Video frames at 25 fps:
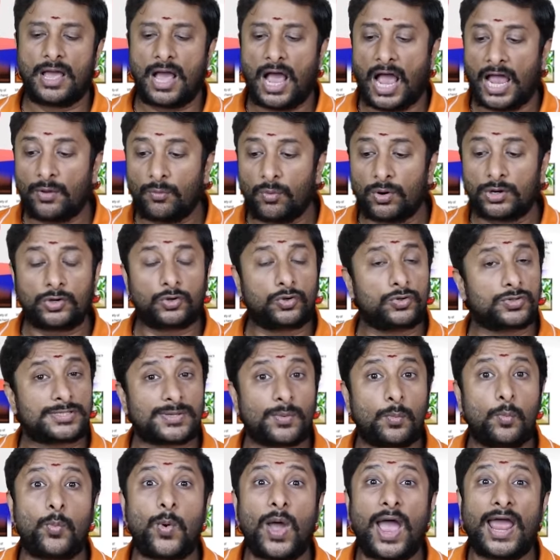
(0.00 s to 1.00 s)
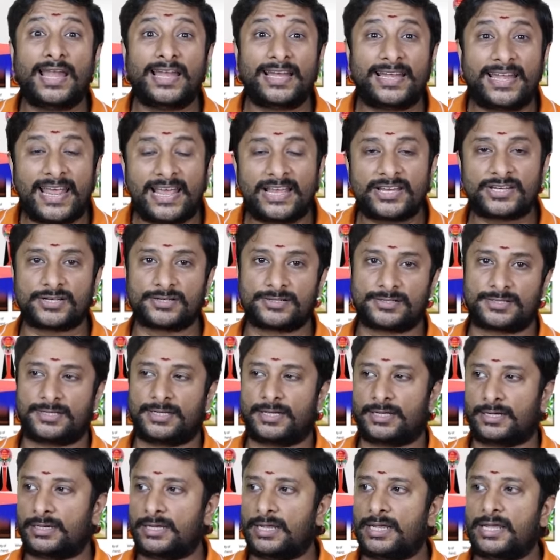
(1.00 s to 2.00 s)
I want to do some validation,
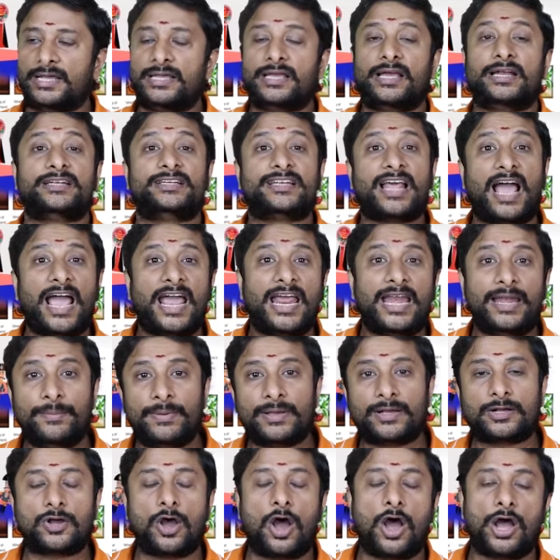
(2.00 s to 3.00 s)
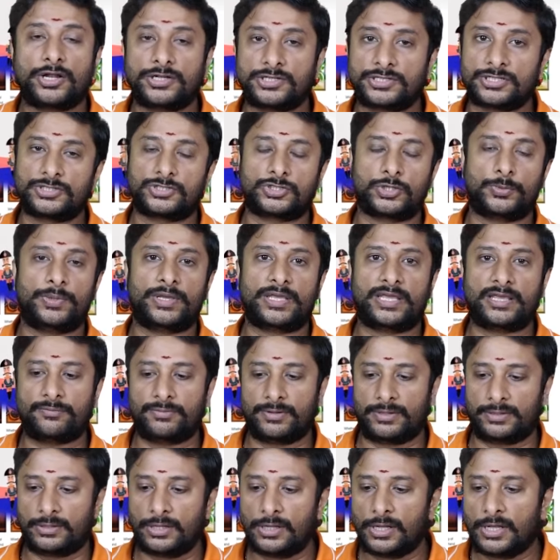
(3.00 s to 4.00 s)
sir, a dynamic content to be
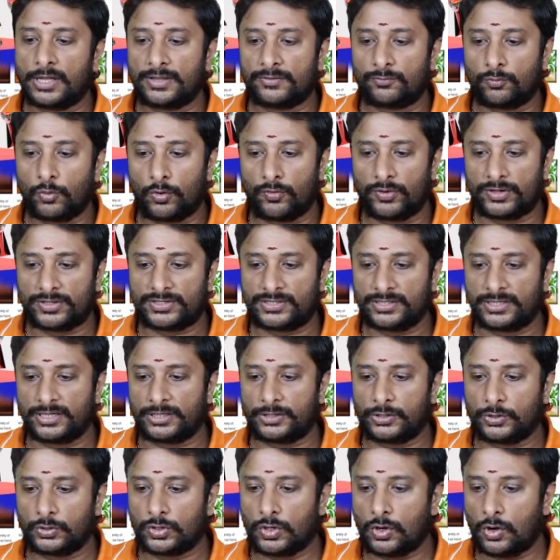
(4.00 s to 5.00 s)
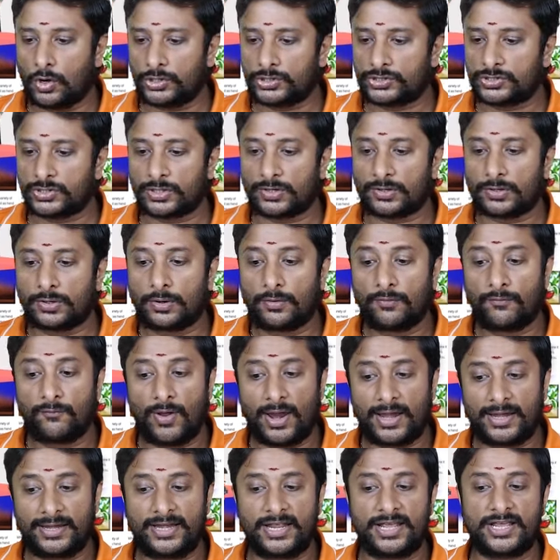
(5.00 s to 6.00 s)
given. Over here you got your
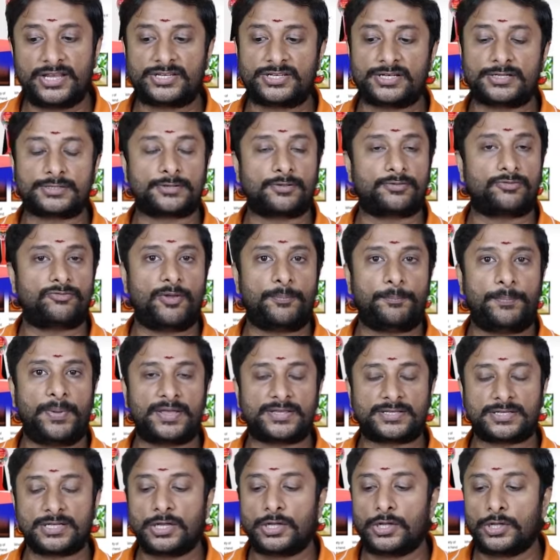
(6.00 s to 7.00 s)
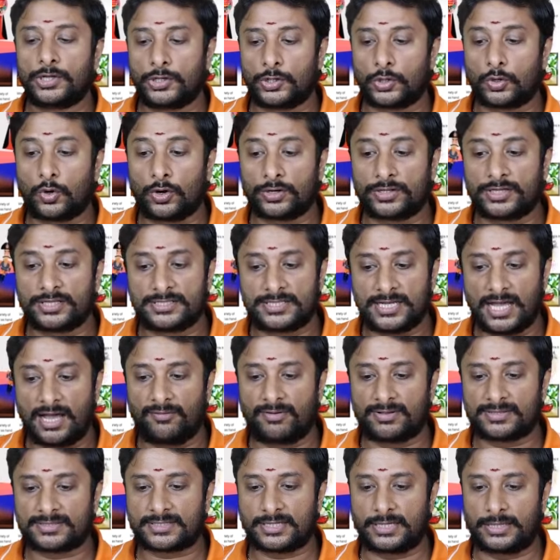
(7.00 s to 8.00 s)
validations of the web page. You got the
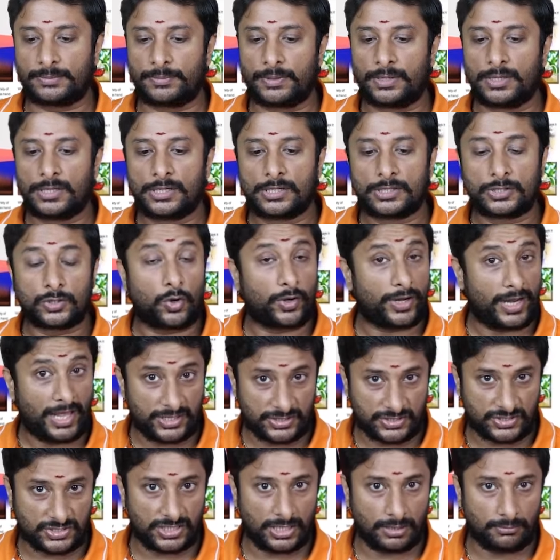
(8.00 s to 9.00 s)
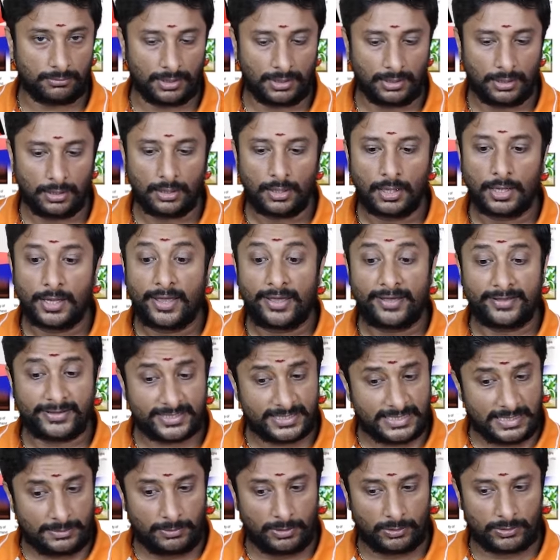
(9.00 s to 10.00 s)
JavaScript, you got HTML
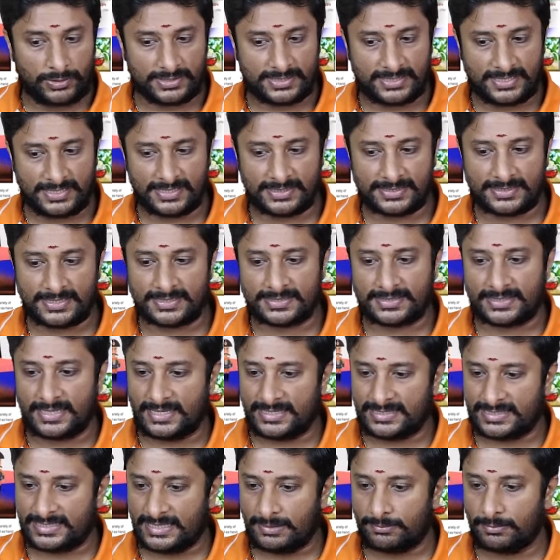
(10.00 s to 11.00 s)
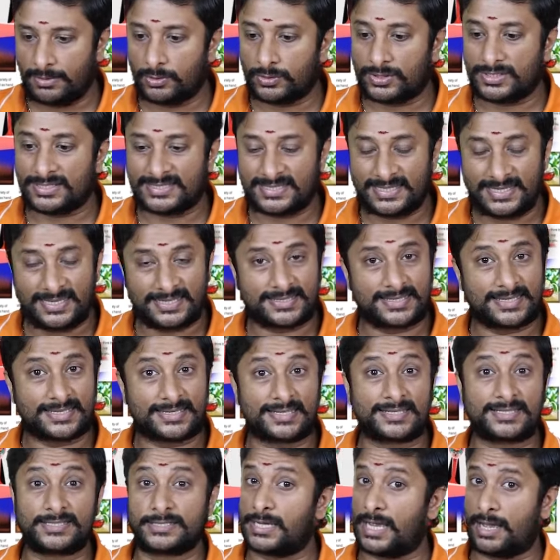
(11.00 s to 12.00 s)
with the CSS, HTML with the CSS
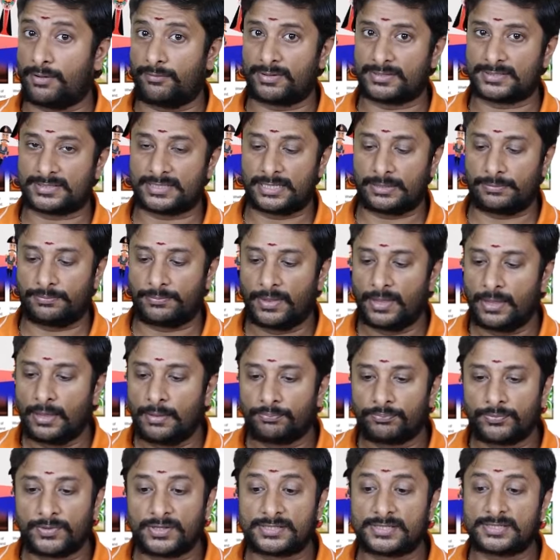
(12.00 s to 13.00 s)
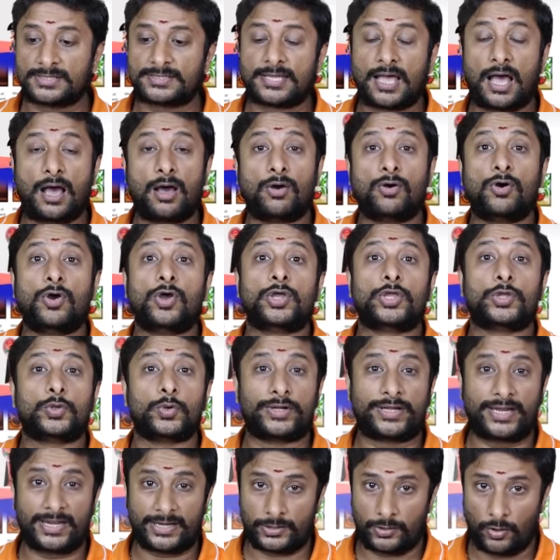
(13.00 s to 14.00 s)
and JavaScript. This is how
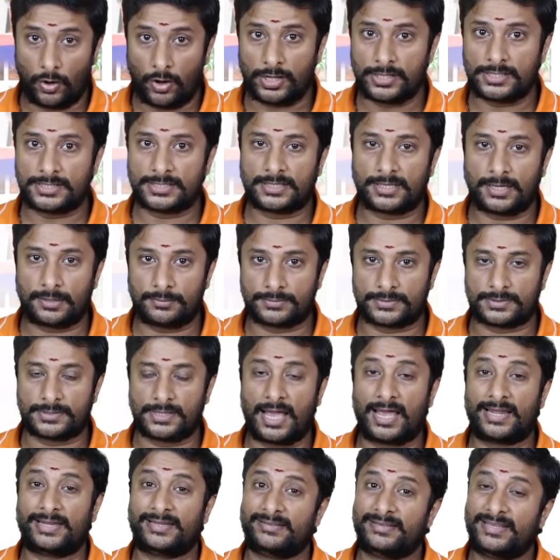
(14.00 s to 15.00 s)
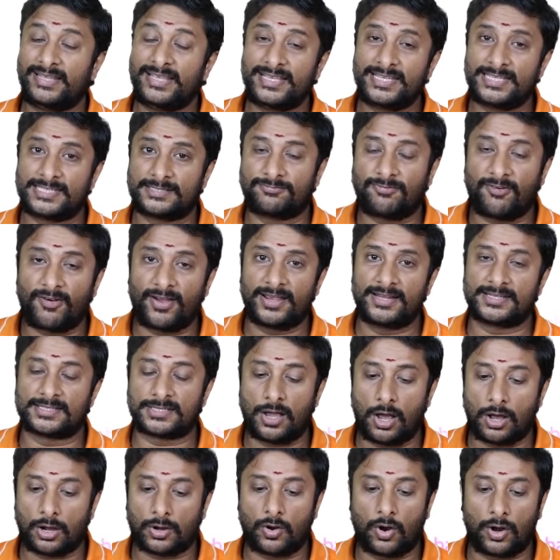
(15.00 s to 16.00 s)
your technology comes, and these files
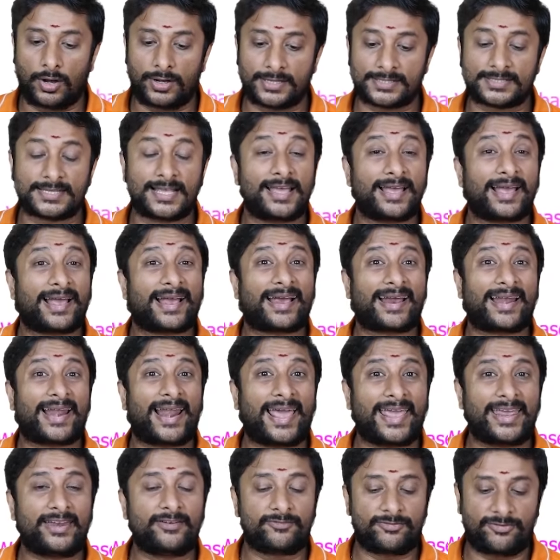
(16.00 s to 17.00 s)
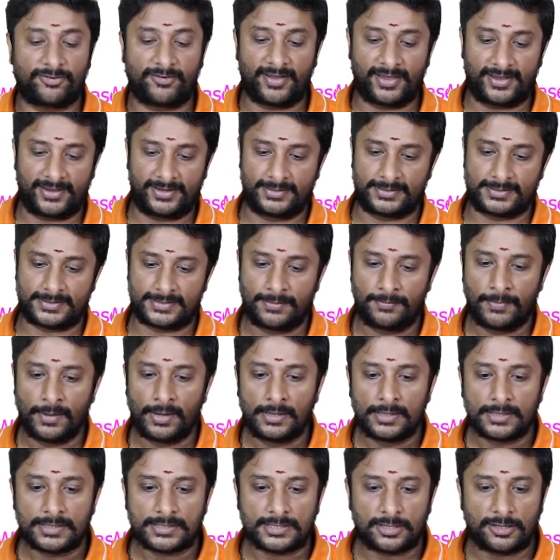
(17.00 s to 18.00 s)
are called as client files.
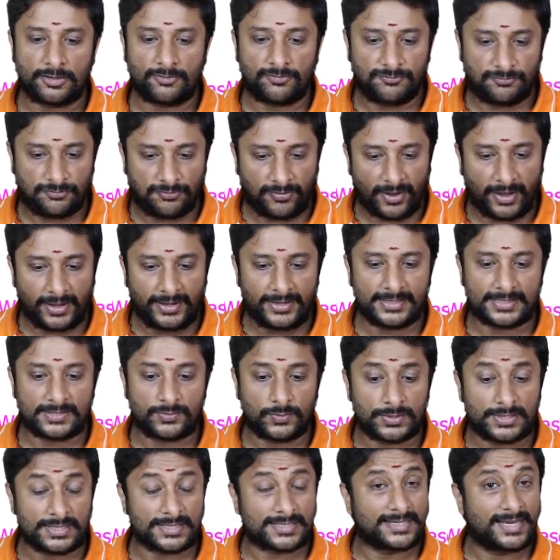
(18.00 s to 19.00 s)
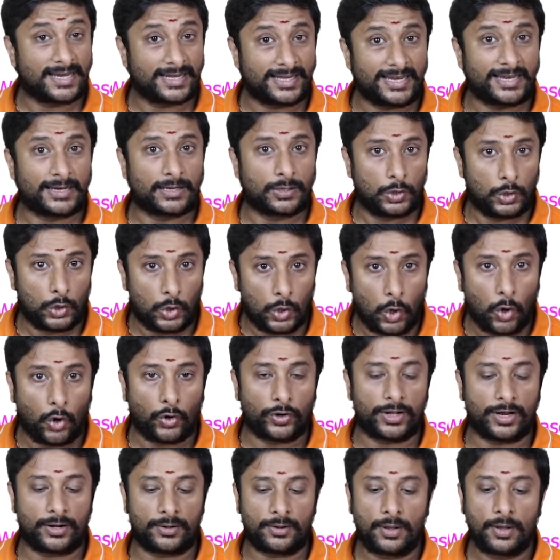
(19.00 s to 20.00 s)
So the files which is getting
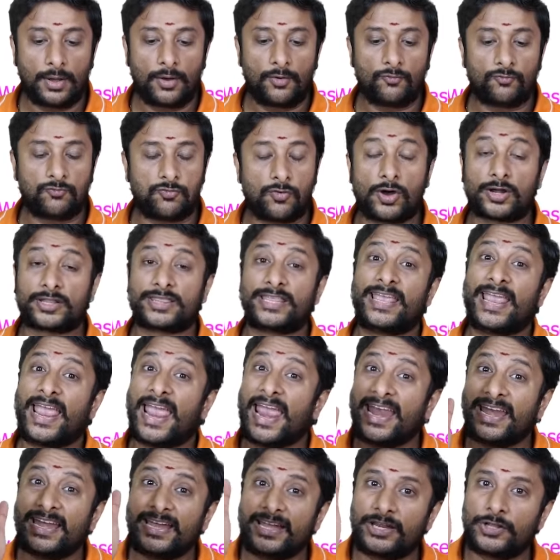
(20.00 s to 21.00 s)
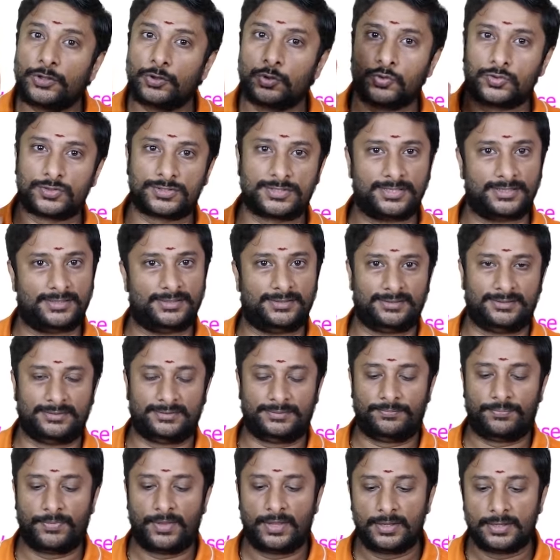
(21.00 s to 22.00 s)
loaded for the end
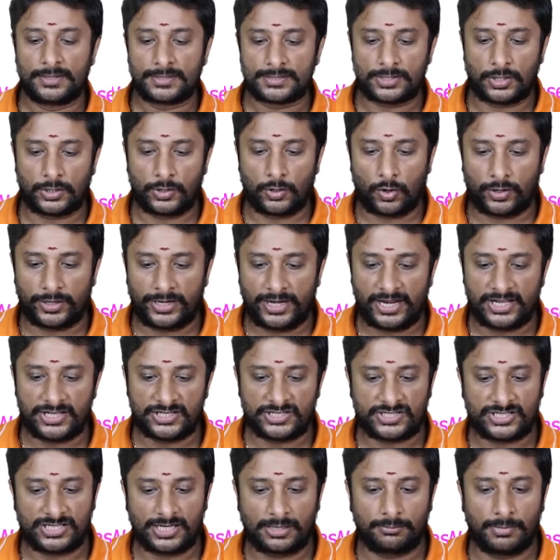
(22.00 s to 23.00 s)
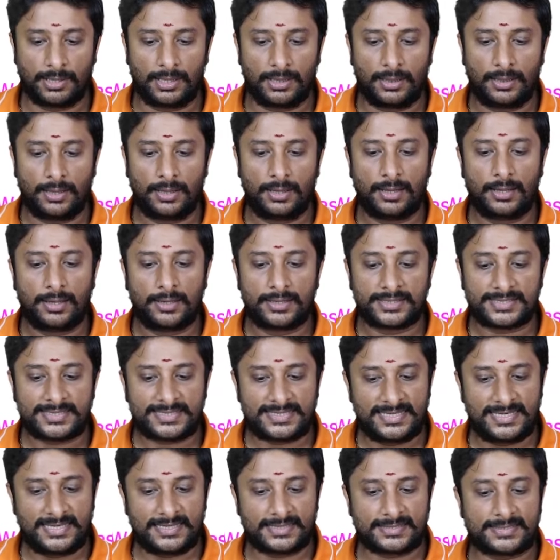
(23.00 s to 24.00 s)
user. So you got the HTML,
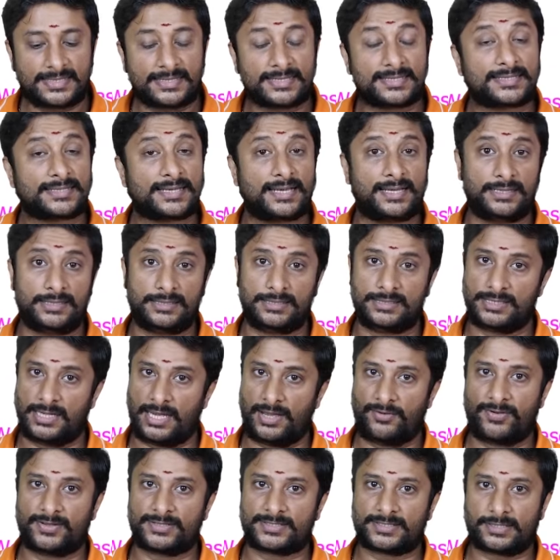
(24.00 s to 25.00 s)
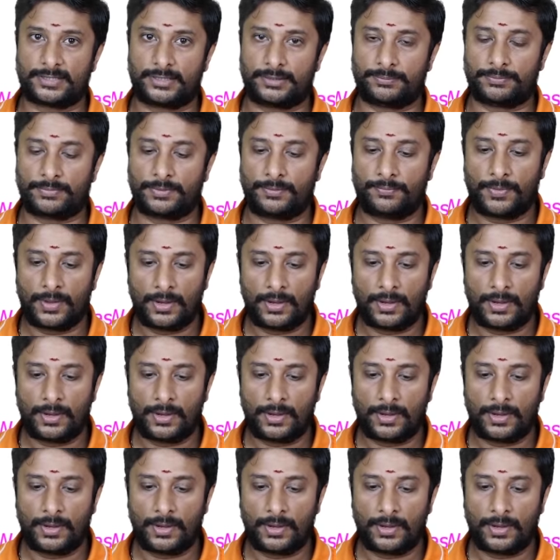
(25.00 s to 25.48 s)
CSS and JavaScript.